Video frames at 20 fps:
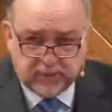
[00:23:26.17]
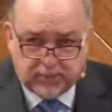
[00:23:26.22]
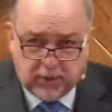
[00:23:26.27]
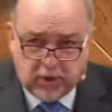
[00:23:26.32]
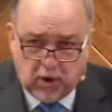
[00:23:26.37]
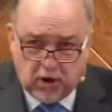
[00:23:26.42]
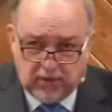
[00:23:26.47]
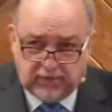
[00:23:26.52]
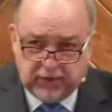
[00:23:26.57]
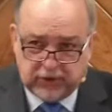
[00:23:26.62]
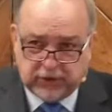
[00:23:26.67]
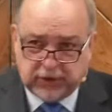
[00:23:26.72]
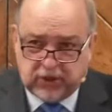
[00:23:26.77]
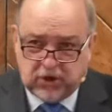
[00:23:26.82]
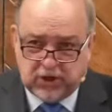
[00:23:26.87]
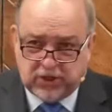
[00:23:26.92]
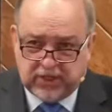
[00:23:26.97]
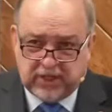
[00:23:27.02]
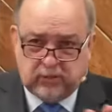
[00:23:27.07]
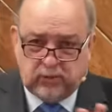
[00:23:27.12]
part of a
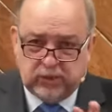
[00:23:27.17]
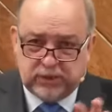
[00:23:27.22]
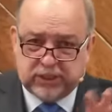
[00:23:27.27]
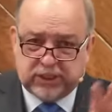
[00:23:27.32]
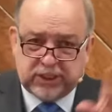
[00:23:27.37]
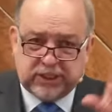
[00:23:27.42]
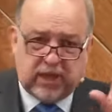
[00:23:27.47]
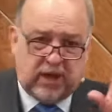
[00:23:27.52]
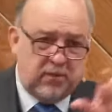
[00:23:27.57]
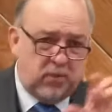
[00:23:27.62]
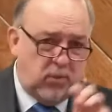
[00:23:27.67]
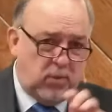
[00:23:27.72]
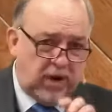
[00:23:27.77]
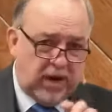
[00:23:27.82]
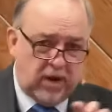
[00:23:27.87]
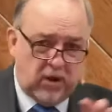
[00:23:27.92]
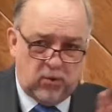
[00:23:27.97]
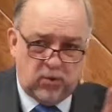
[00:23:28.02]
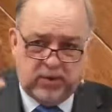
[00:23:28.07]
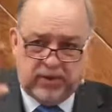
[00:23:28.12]
church that was
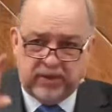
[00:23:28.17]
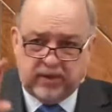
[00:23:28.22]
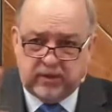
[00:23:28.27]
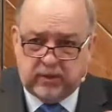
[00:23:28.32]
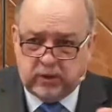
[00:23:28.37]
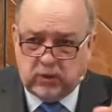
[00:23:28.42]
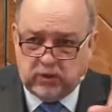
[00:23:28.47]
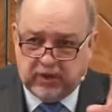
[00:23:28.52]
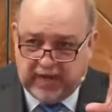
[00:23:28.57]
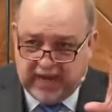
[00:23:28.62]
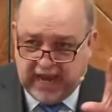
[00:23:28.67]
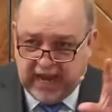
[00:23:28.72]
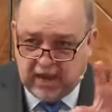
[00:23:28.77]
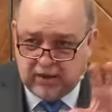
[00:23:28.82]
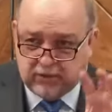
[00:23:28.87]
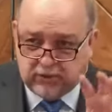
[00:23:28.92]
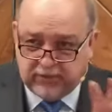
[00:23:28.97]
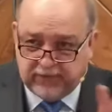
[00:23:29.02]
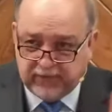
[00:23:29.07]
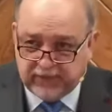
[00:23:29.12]
somewhere within the locale
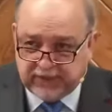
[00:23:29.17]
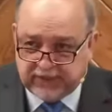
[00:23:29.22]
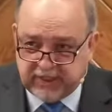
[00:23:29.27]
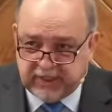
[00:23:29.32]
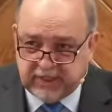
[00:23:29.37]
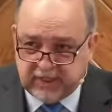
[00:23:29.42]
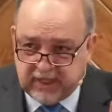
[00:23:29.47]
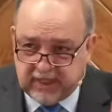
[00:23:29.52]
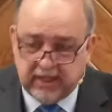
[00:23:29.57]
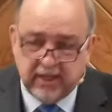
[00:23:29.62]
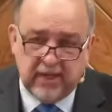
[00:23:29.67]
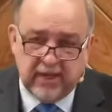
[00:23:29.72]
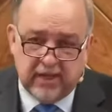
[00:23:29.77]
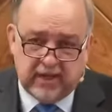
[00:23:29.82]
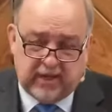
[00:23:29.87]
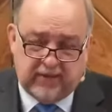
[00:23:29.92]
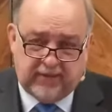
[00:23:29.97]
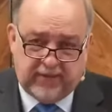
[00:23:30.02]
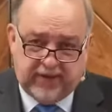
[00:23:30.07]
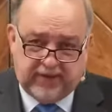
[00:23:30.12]
or vicinity
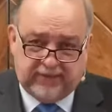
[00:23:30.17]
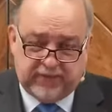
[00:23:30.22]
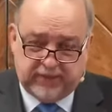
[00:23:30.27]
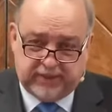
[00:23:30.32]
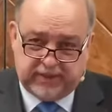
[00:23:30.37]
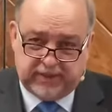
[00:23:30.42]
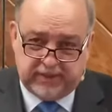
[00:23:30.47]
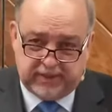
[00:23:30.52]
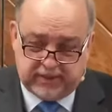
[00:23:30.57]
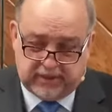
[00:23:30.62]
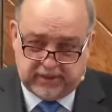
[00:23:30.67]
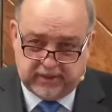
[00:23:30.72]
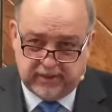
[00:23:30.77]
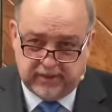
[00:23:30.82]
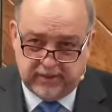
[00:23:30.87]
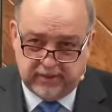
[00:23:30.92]
of Ephesus.